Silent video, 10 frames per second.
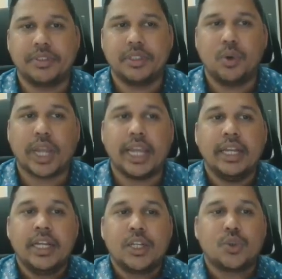Okay,
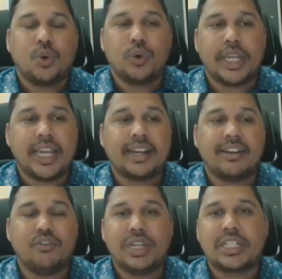so here
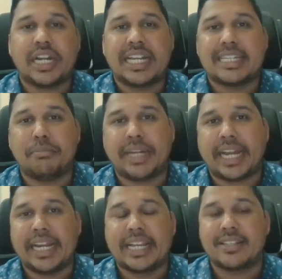we study some
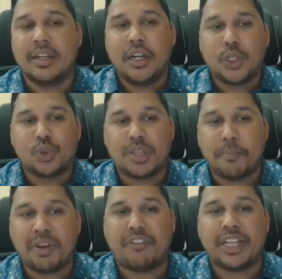techniques to
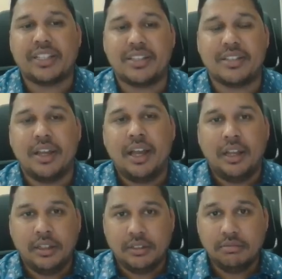simplify this.
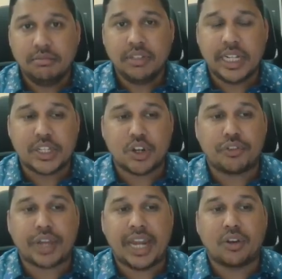Instead of
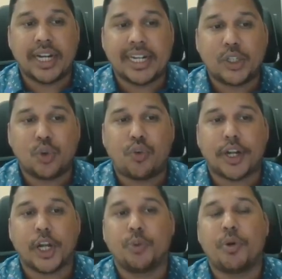calculating
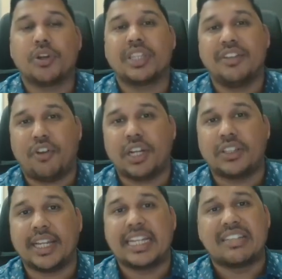242 power
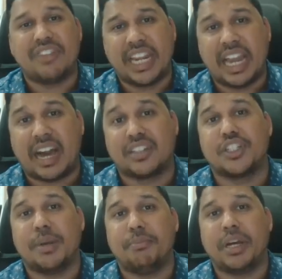343, it's a very large
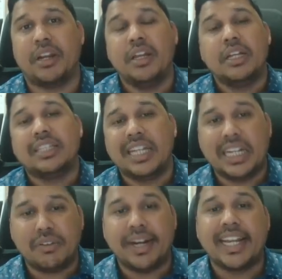number, then
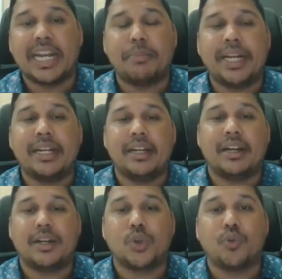dividing it by
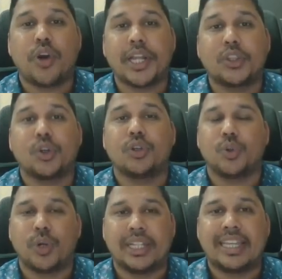243 to
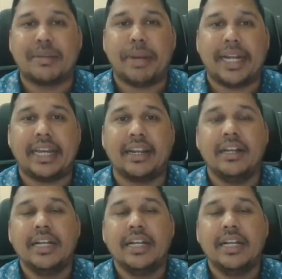get the remainder.